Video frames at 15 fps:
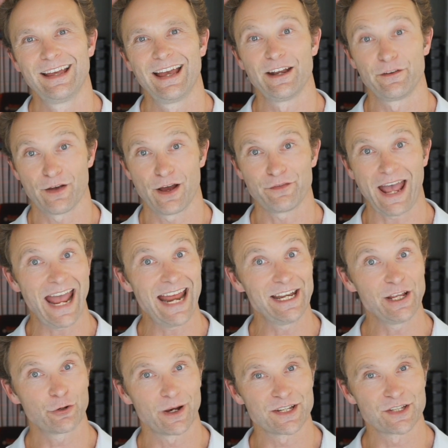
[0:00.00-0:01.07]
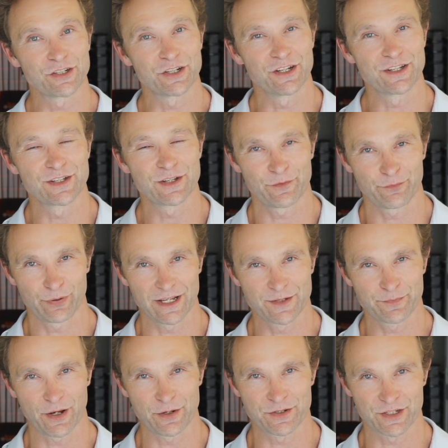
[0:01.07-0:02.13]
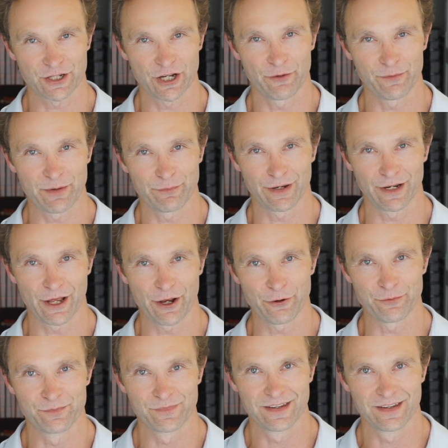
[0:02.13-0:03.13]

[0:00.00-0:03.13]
And if you have any questions, please post a comment below.